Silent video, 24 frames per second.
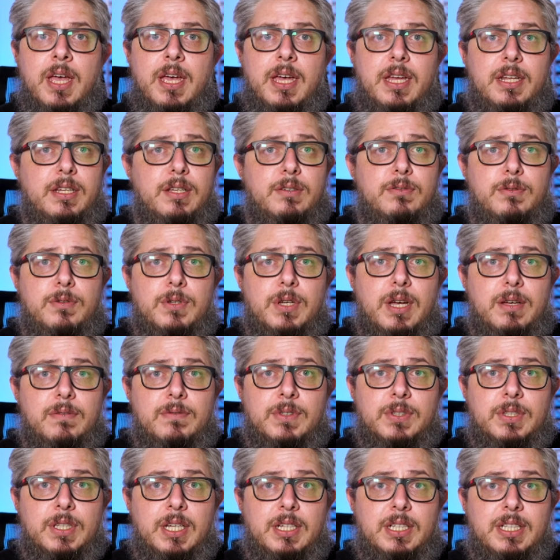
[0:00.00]
and if you
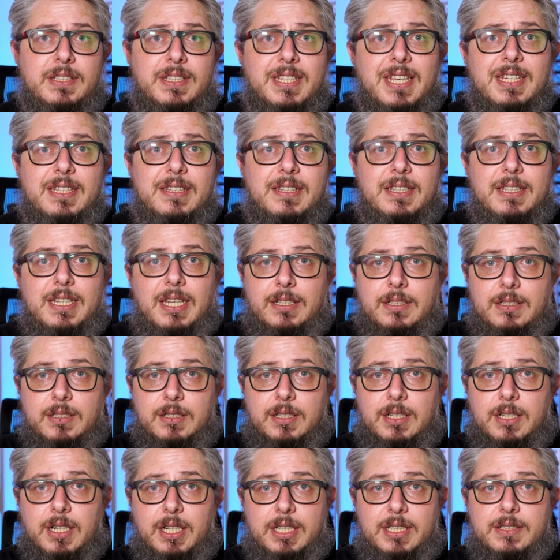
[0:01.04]
haven't done it yet, then
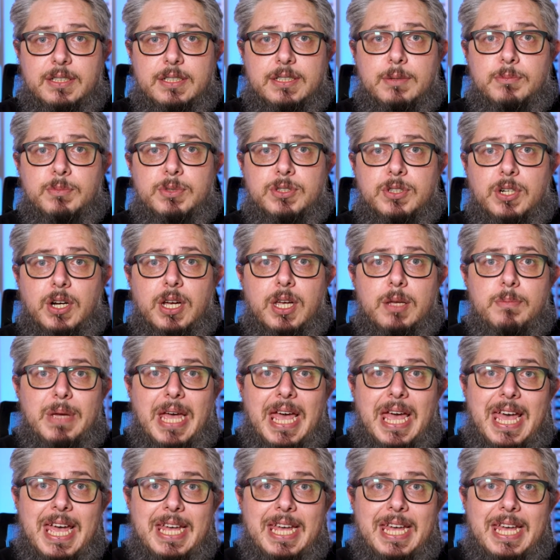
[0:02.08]
click the subscribe